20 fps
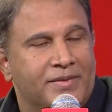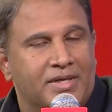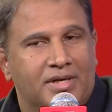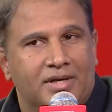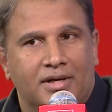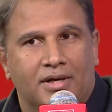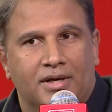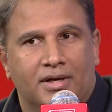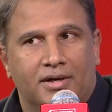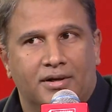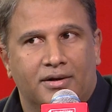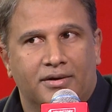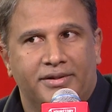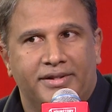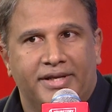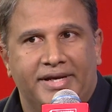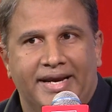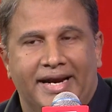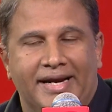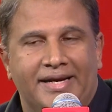
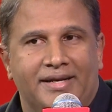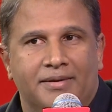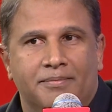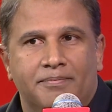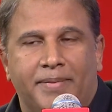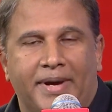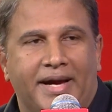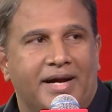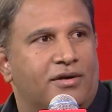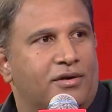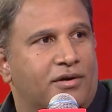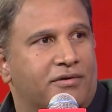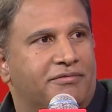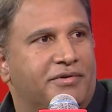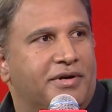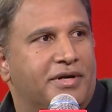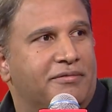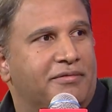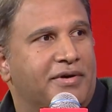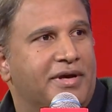The net impact of
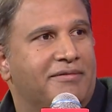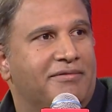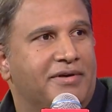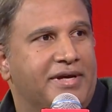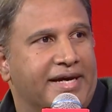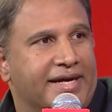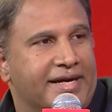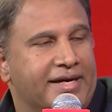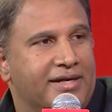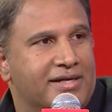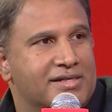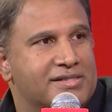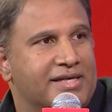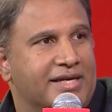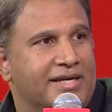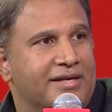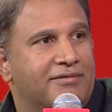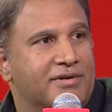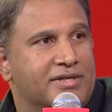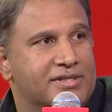it, where we end, is
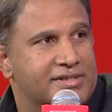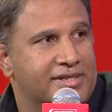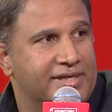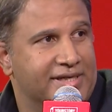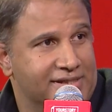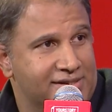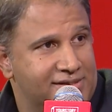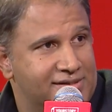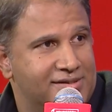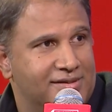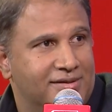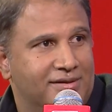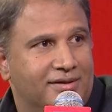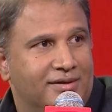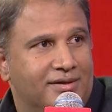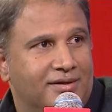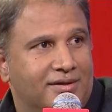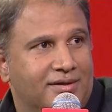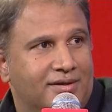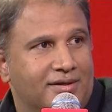anyone's guess.
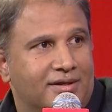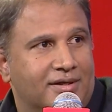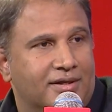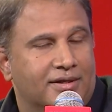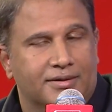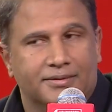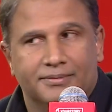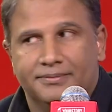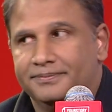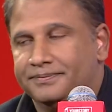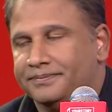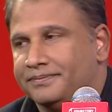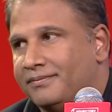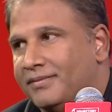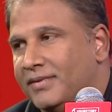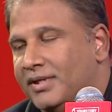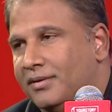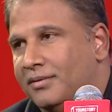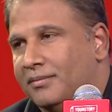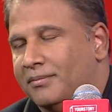
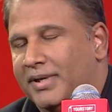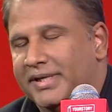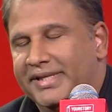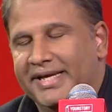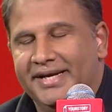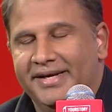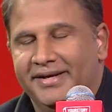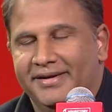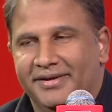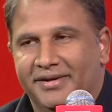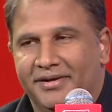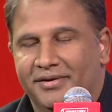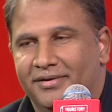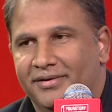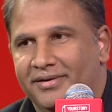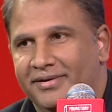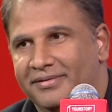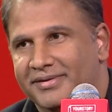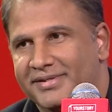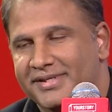But then,
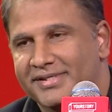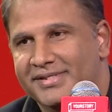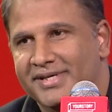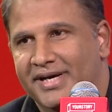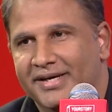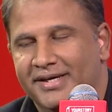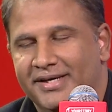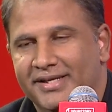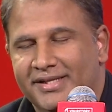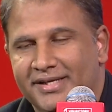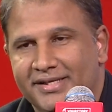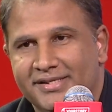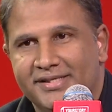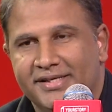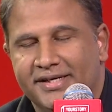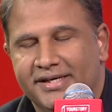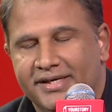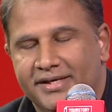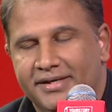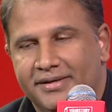since Ankit is
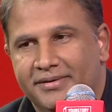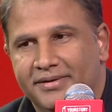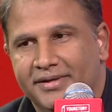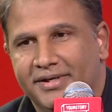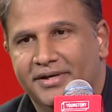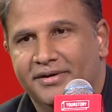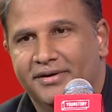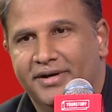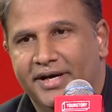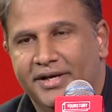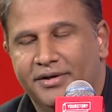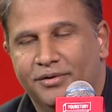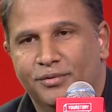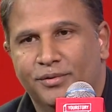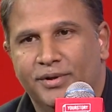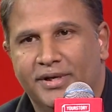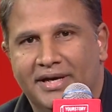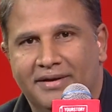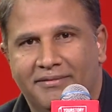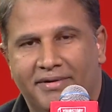here, I do
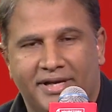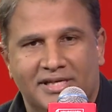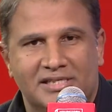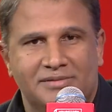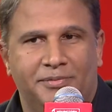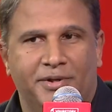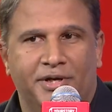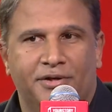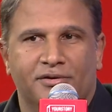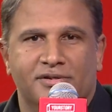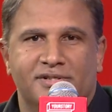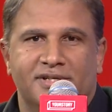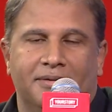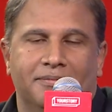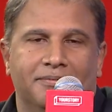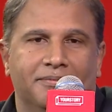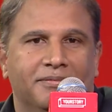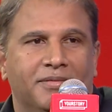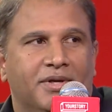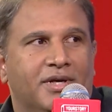hear when I speak to
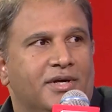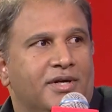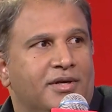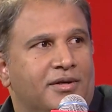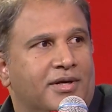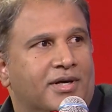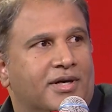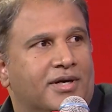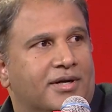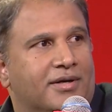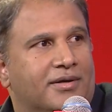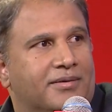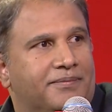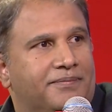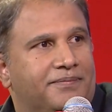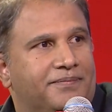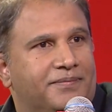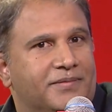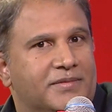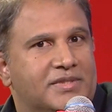some
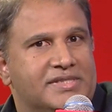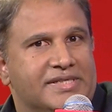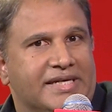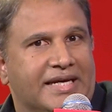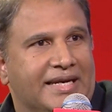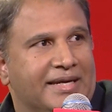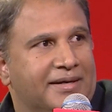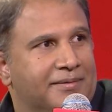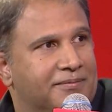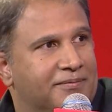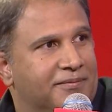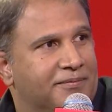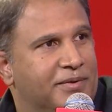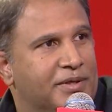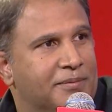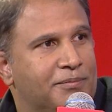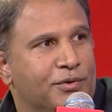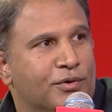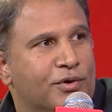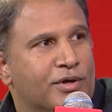CLM,
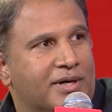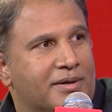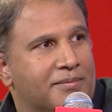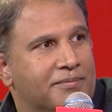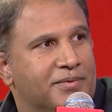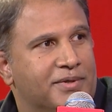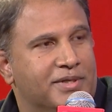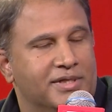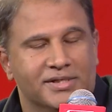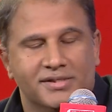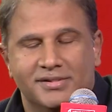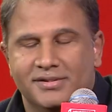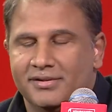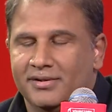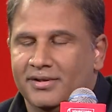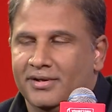BPO companies,